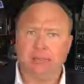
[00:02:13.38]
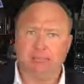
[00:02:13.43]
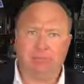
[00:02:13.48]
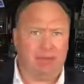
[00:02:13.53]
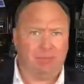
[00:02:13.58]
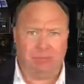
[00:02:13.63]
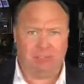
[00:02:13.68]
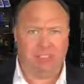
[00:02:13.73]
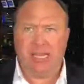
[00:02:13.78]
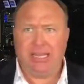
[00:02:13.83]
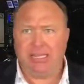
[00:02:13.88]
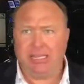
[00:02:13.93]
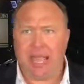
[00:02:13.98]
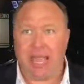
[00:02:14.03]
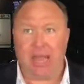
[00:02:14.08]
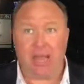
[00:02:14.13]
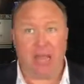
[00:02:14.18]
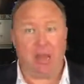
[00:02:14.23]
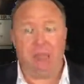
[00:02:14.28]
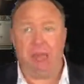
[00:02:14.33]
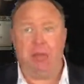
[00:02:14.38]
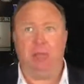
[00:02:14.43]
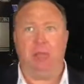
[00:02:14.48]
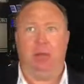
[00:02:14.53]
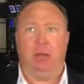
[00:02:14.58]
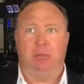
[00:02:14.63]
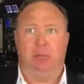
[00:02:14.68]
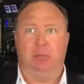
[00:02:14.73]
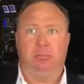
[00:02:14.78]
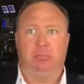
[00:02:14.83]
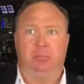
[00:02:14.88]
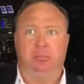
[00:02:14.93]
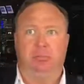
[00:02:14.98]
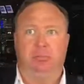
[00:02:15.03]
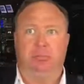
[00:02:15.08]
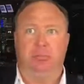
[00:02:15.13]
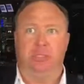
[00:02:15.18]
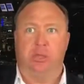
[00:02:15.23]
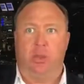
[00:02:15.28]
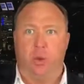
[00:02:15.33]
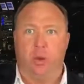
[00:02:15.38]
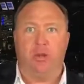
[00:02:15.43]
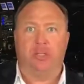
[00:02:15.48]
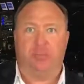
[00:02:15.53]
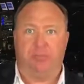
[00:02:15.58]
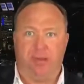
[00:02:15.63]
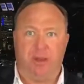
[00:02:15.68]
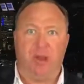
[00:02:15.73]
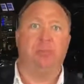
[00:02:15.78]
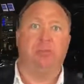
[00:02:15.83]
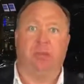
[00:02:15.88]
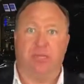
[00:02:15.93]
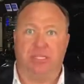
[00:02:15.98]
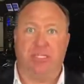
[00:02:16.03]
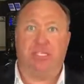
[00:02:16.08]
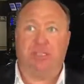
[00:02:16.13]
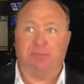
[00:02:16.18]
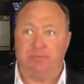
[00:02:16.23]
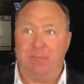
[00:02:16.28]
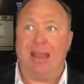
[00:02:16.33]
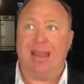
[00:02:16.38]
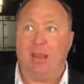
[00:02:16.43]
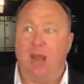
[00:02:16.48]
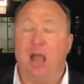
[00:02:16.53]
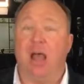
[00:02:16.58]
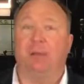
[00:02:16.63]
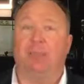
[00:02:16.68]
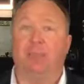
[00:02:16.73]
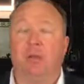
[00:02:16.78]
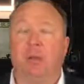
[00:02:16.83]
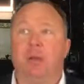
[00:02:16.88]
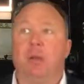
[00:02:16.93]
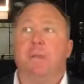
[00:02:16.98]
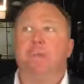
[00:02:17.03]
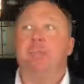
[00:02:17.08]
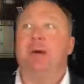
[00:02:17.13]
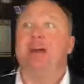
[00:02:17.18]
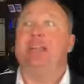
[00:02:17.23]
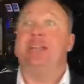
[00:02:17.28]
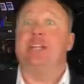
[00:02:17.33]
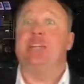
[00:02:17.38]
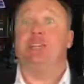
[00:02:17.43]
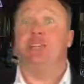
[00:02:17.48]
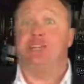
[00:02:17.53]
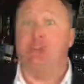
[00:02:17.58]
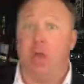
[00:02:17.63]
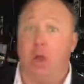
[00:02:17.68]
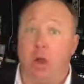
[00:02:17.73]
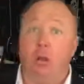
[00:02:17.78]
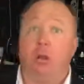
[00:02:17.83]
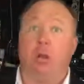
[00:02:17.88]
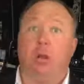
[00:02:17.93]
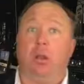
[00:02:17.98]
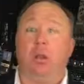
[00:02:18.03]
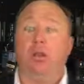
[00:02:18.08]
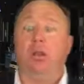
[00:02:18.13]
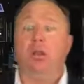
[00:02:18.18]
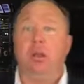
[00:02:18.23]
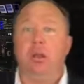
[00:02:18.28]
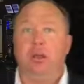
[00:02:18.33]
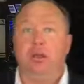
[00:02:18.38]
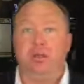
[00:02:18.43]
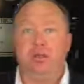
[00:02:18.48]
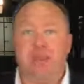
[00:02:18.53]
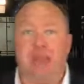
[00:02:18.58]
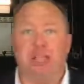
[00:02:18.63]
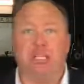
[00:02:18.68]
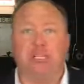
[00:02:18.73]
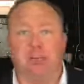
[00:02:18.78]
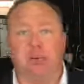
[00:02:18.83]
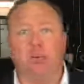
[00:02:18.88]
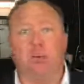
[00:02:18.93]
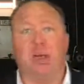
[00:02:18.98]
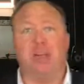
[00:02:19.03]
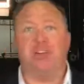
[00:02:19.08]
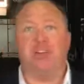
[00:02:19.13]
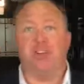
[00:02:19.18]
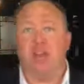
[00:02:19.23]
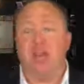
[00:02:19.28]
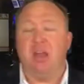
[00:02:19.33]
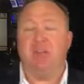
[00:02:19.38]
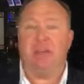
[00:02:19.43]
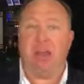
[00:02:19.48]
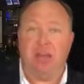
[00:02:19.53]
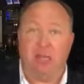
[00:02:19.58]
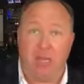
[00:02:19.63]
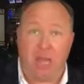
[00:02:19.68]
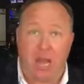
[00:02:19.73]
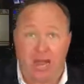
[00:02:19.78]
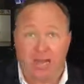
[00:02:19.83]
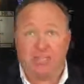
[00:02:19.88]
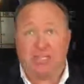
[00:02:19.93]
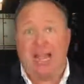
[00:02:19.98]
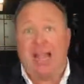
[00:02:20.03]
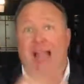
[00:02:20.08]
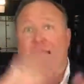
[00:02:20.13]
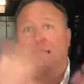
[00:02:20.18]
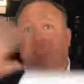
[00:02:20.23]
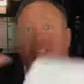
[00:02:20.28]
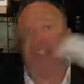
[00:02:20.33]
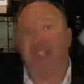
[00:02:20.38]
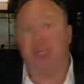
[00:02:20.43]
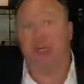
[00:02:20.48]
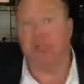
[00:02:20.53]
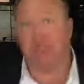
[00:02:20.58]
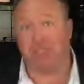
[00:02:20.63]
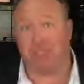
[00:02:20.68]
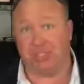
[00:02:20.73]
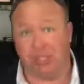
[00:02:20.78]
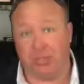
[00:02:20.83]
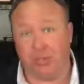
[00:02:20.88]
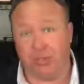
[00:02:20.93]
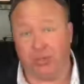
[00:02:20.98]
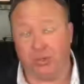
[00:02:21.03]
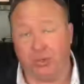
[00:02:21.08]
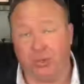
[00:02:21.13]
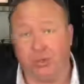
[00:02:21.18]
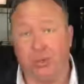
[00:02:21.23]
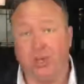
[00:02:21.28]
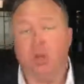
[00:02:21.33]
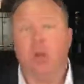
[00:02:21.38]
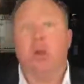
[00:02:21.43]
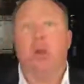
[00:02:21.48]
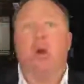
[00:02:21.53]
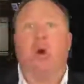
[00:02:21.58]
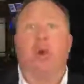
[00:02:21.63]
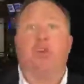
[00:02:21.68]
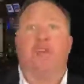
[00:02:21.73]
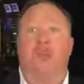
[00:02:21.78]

Never said that. I mean, the lawyers have been over this. It's made up. But it's total desperation to have headlines. Alex Jones sued, or